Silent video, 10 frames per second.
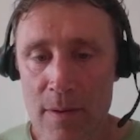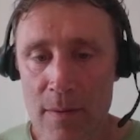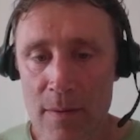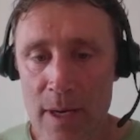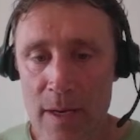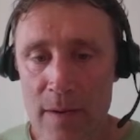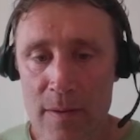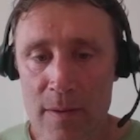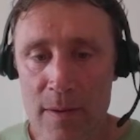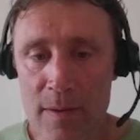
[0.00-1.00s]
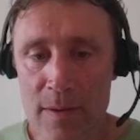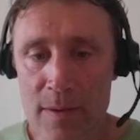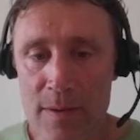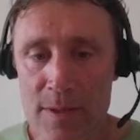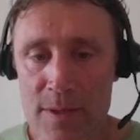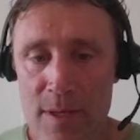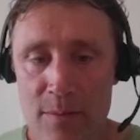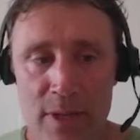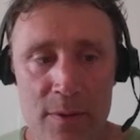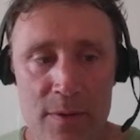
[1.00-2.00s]
Right. So we can
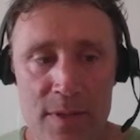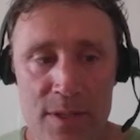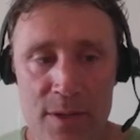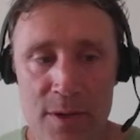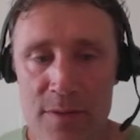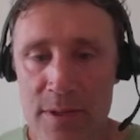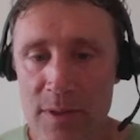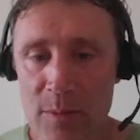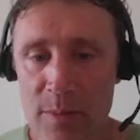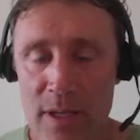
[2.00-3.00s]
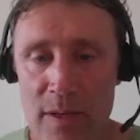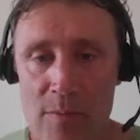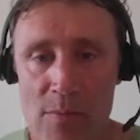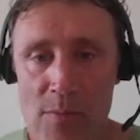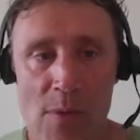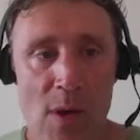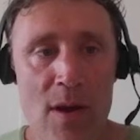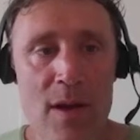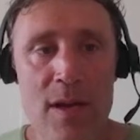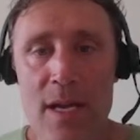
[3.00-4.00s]
play with these curves a little bit.
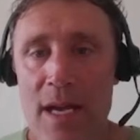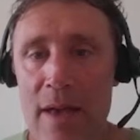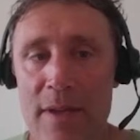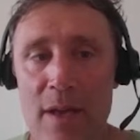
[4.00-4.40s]
And the other